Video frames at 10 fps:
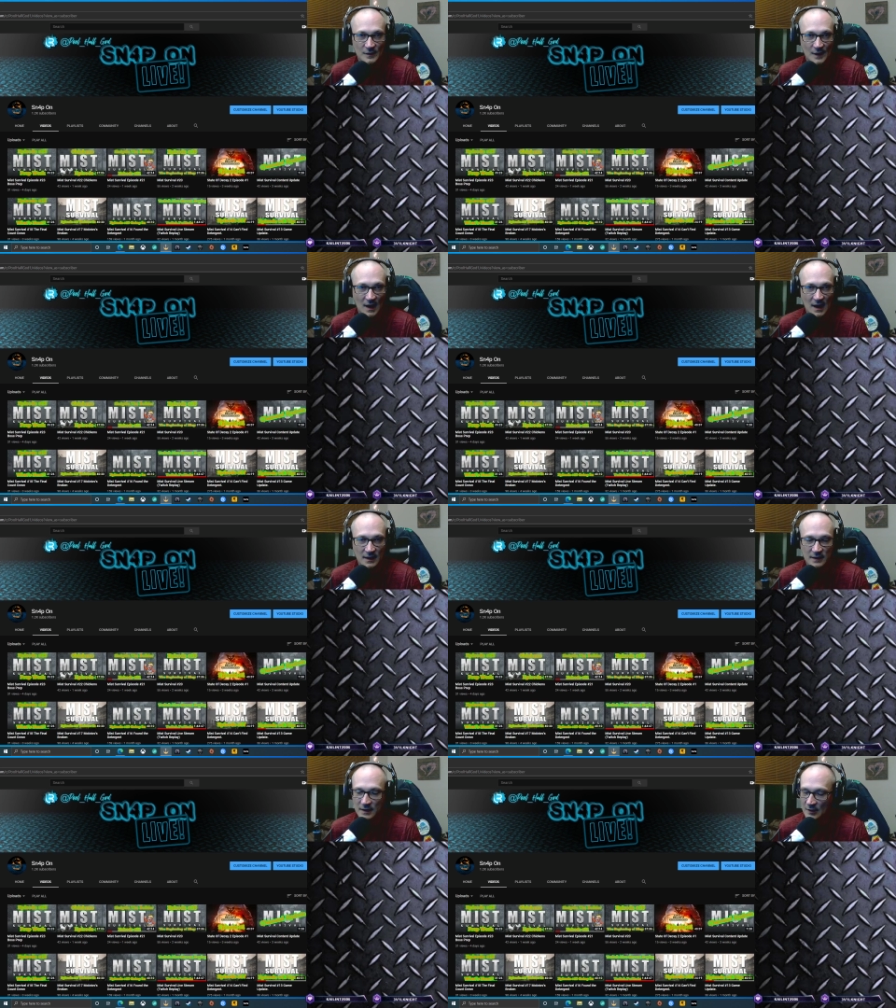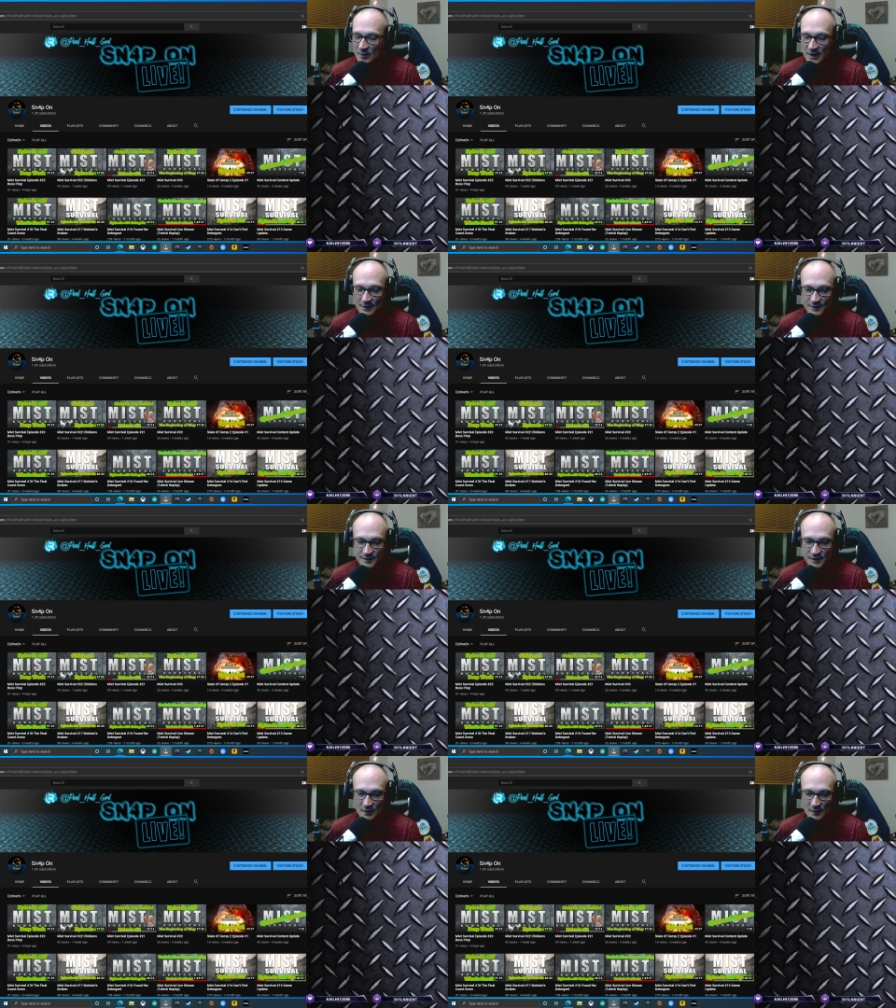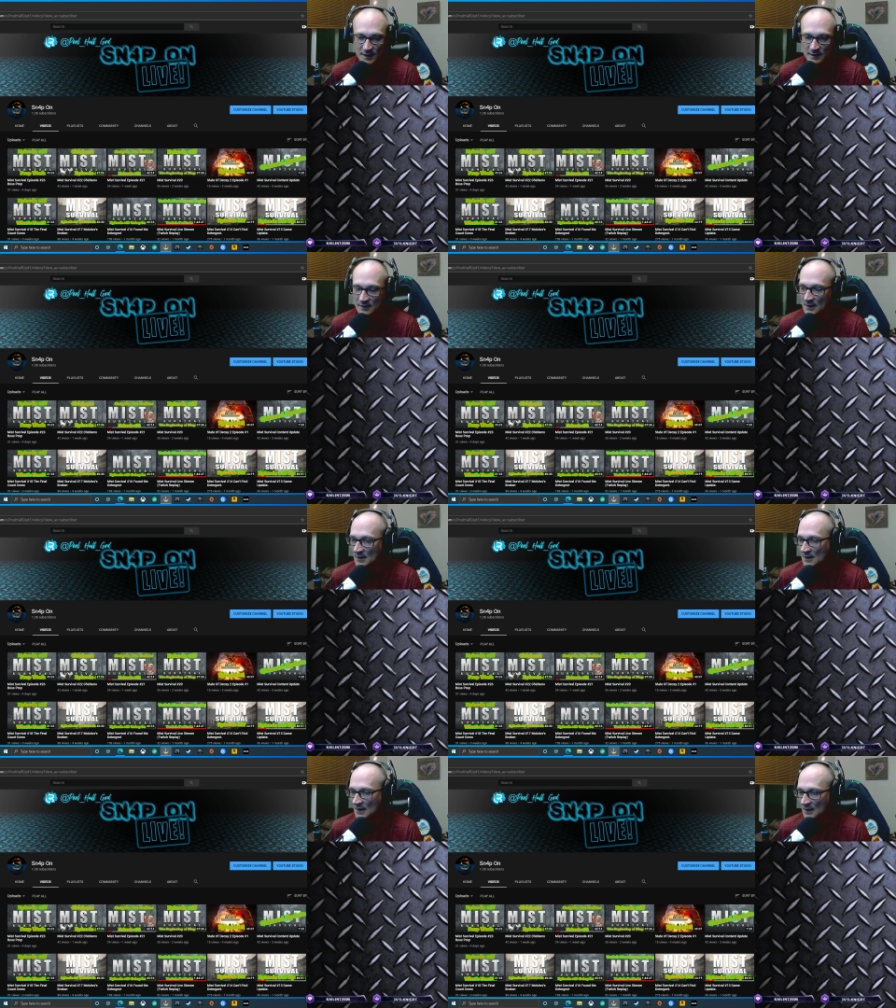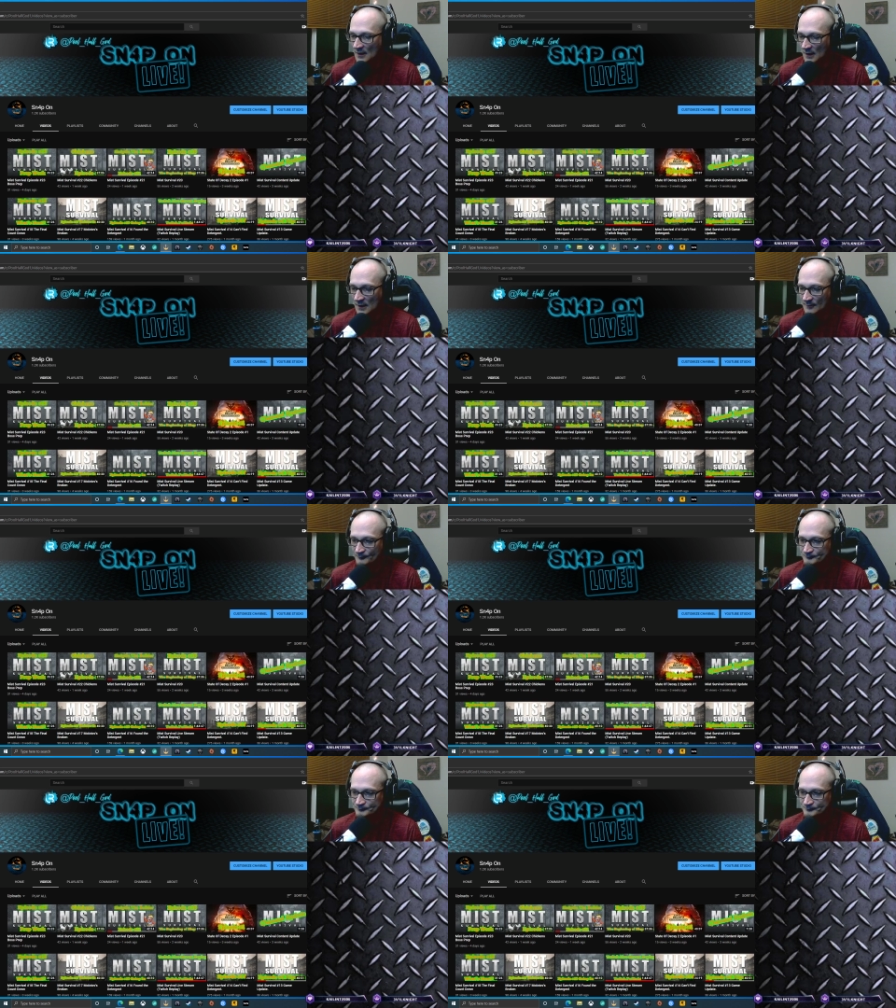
with the lag. Everybody else is dealing with it. Um,